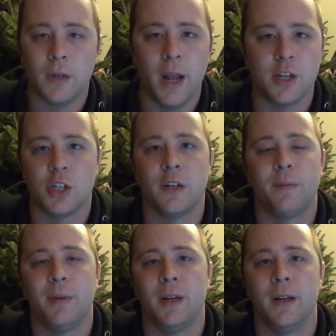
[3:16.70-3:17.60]
It should
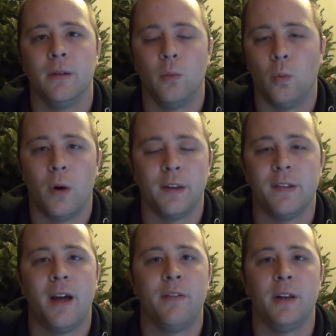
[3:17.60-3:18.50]
just be
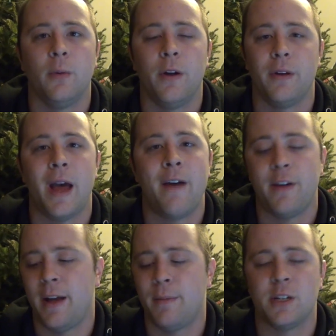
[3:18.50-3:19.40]
170 whether you have
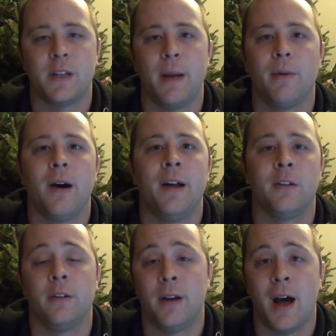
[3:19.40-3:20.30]
an image
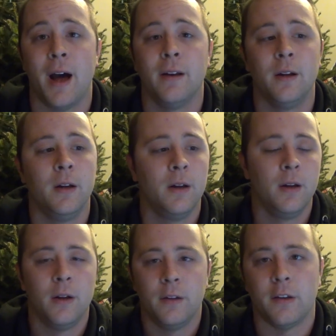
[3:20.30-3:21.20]
stabilizer or not.
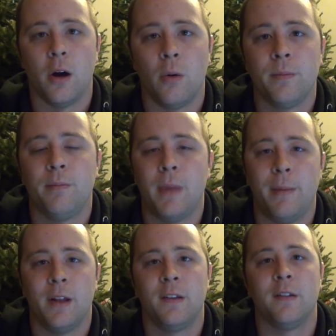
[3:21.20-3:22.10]
So
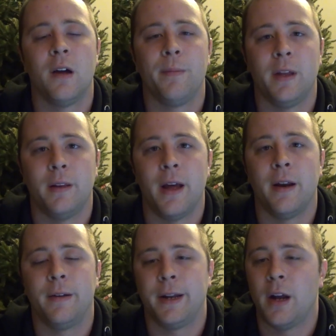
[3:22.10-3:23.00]
maybe this is something
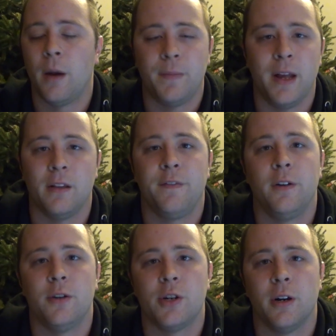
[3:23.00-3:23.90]
that I can update in the
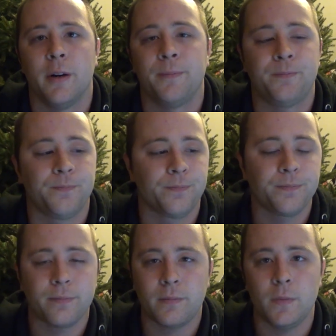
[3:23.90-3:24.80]
future,
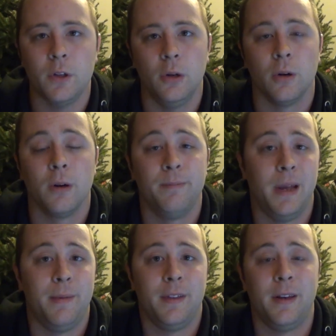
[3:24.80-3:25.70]
or
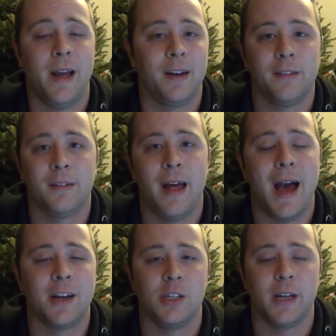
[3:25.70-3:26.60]
maybe the next
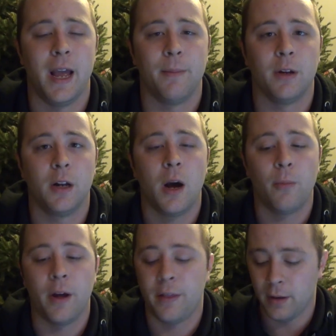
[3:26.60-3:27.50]
action cam could
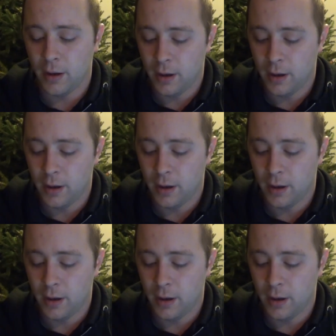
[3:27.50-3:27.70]
come with.